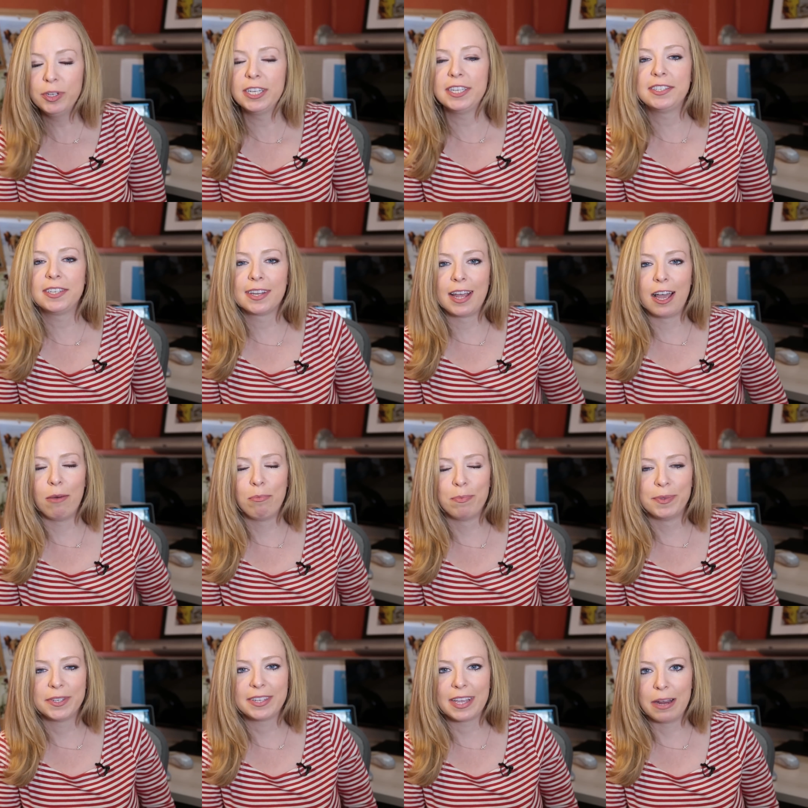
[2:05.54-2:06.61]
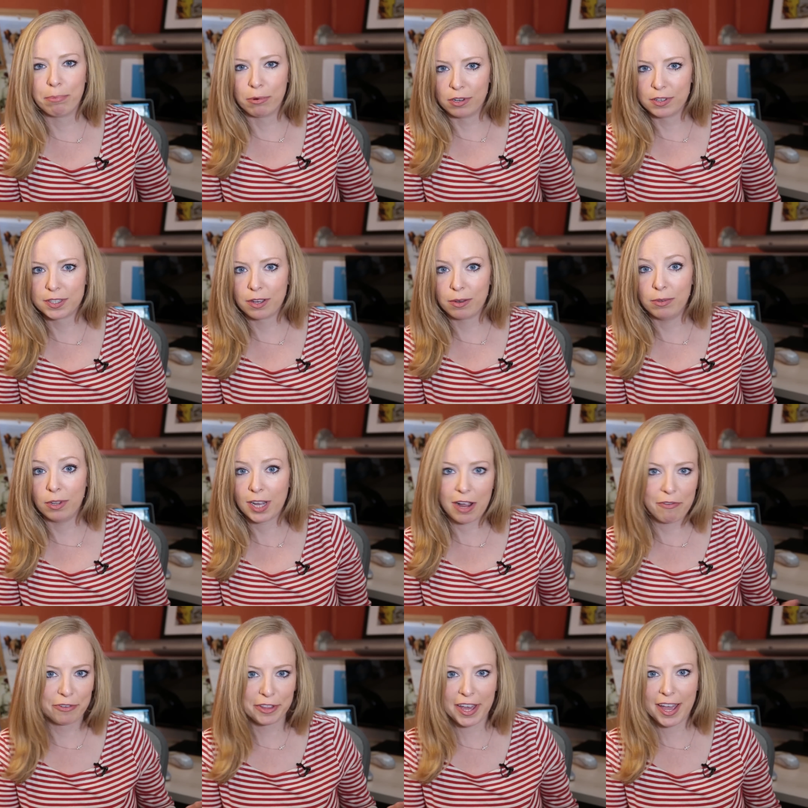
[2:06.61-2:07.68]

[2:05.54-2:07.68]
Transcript: releasing an album this April, so look out for